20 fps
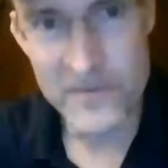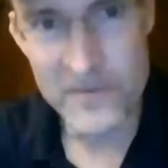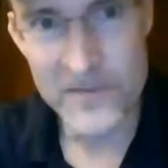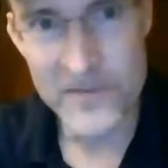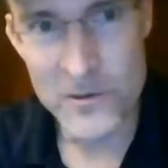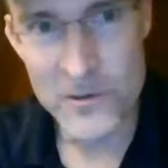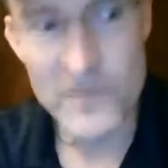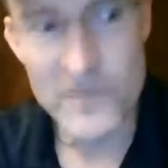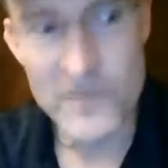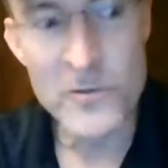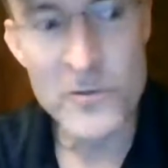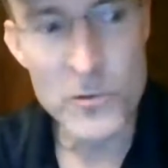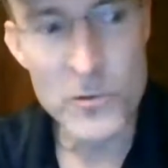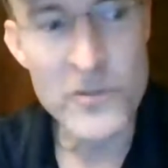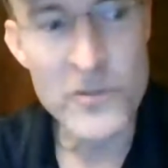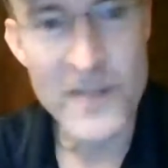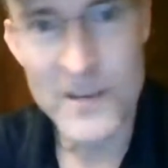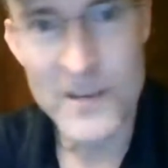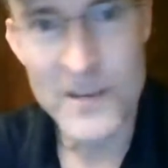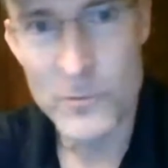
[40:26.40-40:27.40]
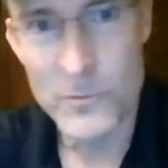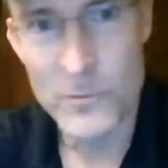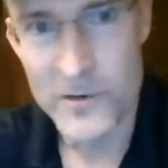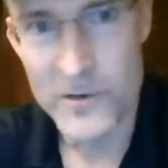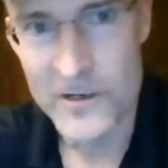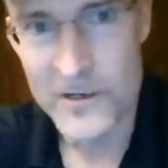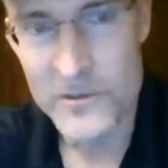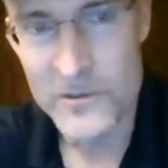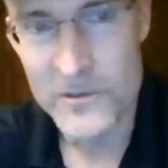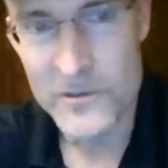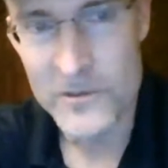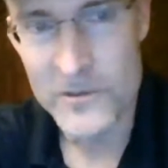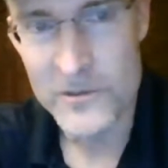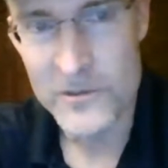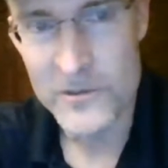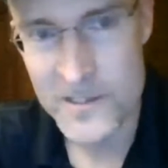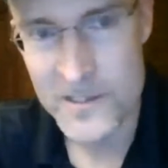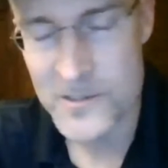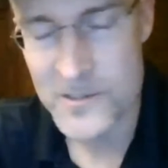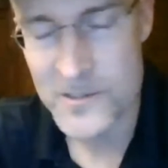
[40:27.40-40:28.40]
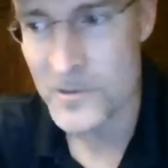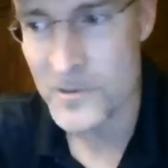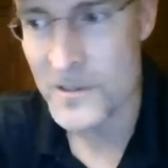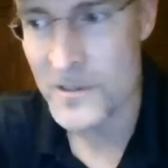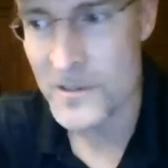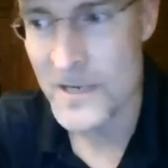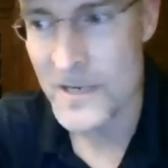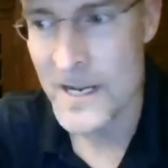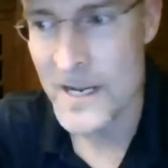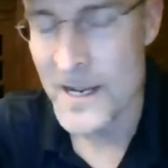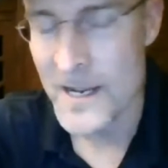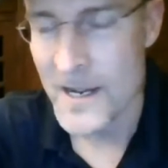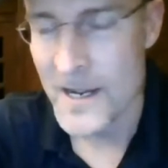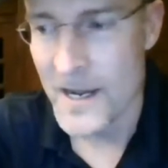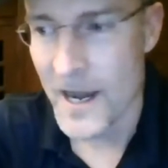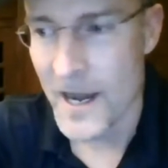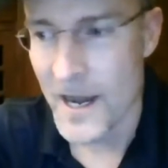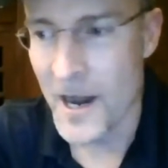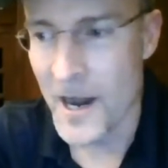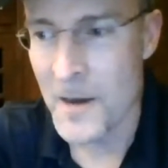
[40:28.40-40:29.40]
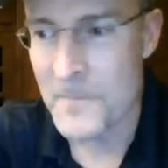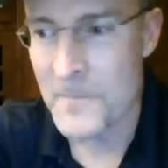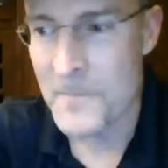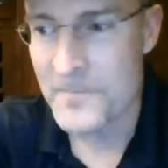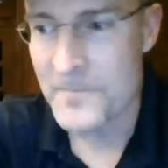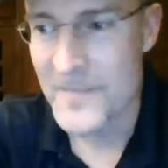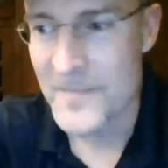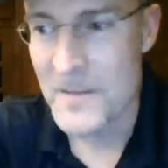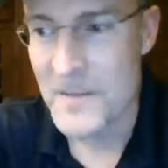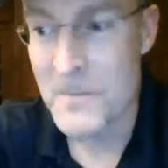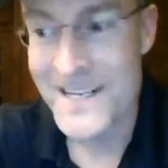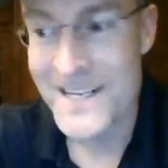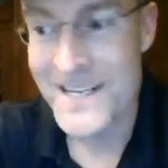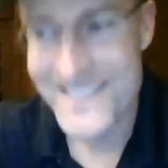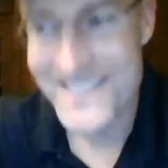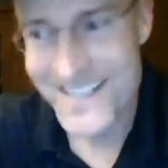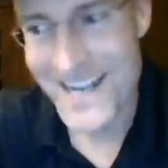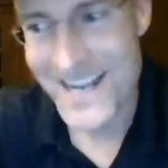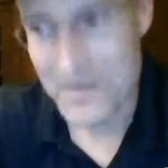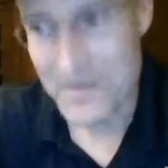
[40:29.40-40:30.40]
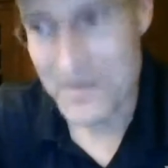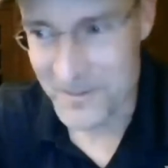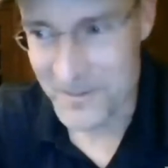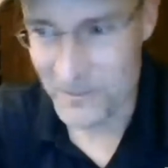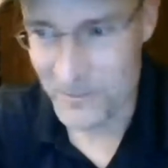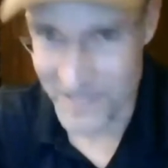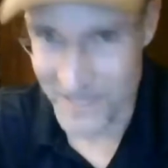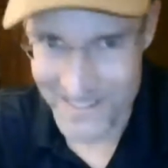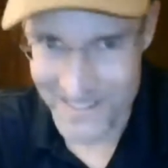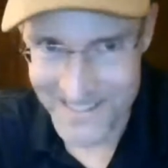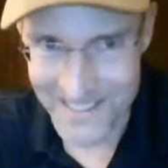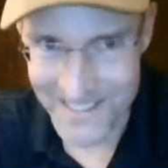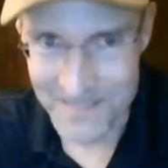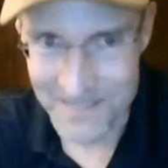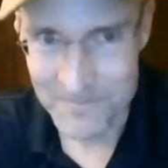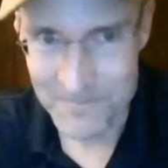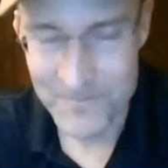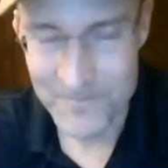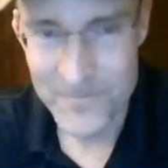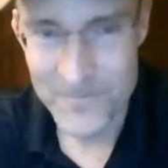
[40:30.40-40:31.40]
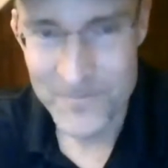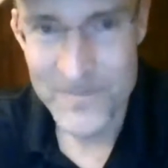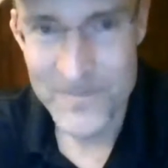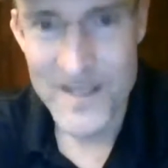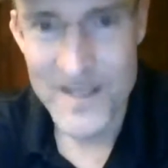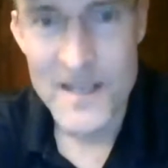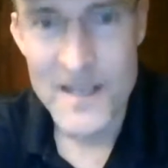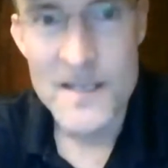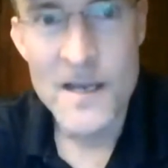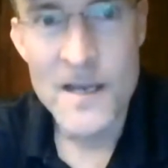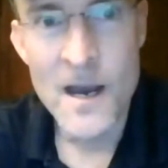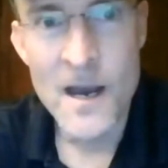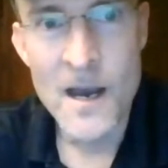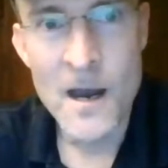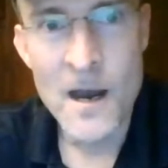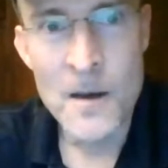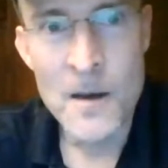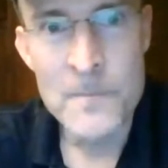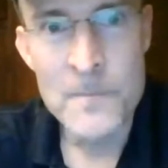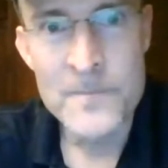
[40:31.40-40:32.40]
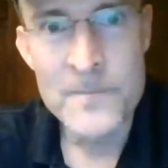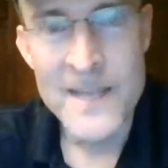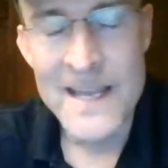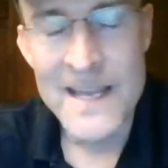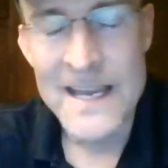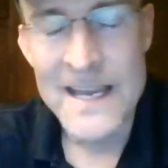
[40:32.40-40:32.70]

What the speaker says: view of who they were and who Americans were. But it did happen the way it did. Um,